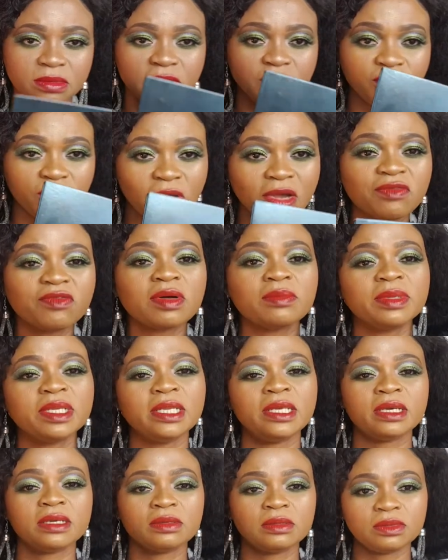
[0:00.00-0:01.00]
if you are
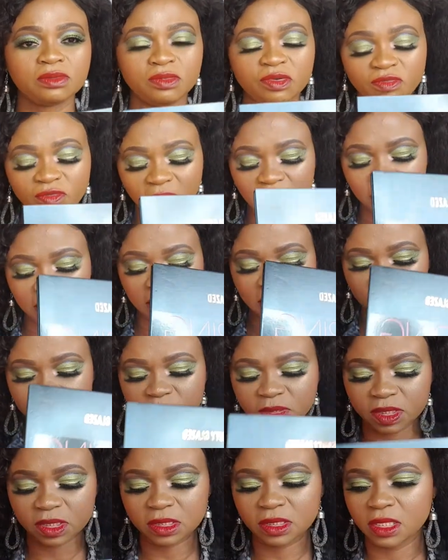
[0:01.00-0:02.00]
familiar with
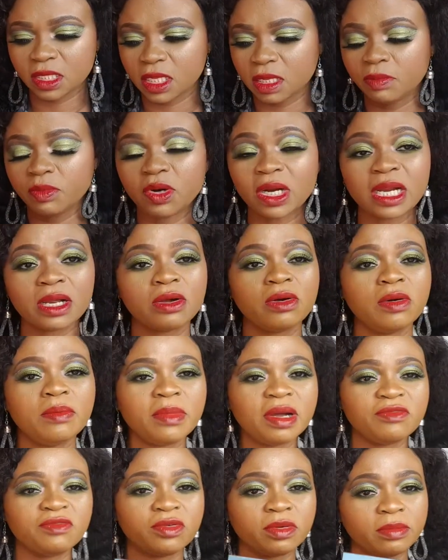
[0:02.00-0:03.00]
AliExpress. But I got
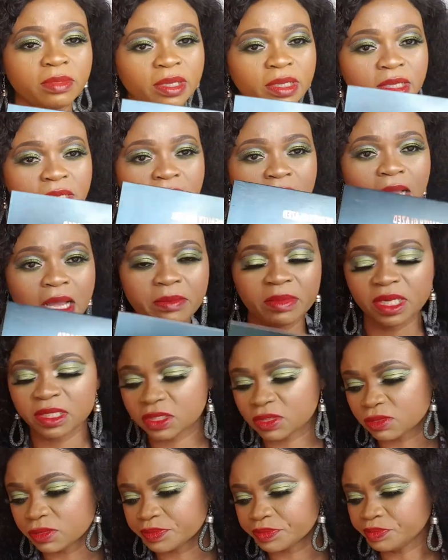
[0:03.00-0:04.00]
mine from
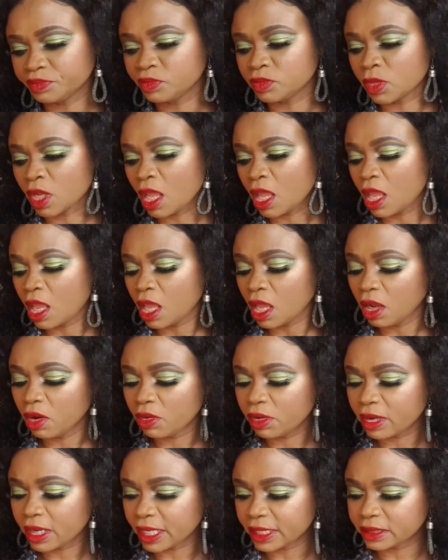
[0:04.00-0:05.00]
Amazon.
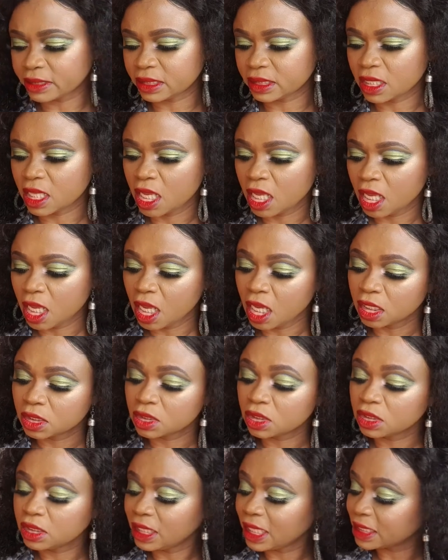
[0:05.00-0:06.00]
All right.
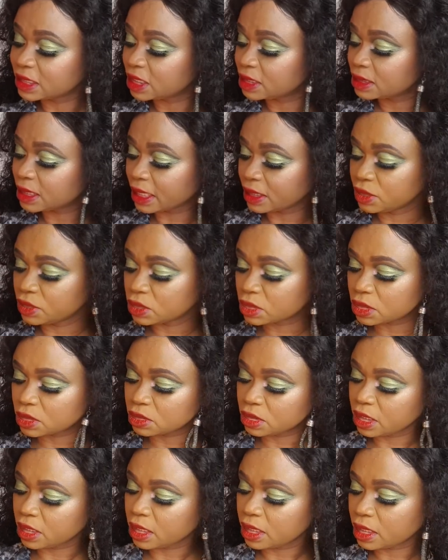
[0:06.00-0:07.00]
So the lashes I used
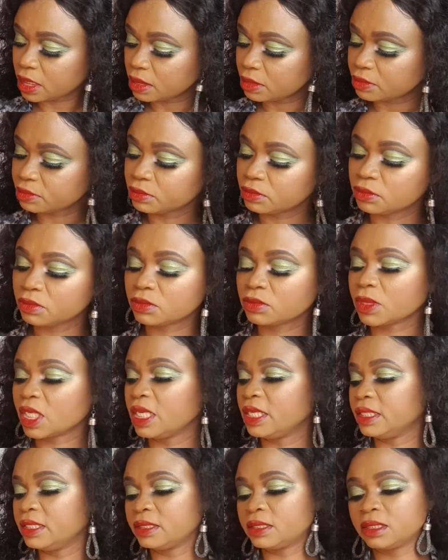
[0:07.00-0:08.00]
today
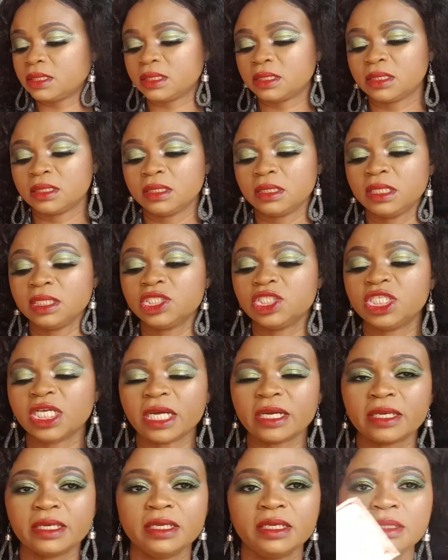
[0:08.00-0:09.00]
is
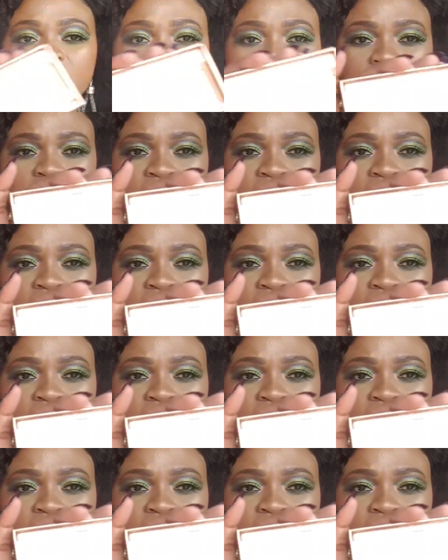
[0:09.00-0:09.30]
Jackie.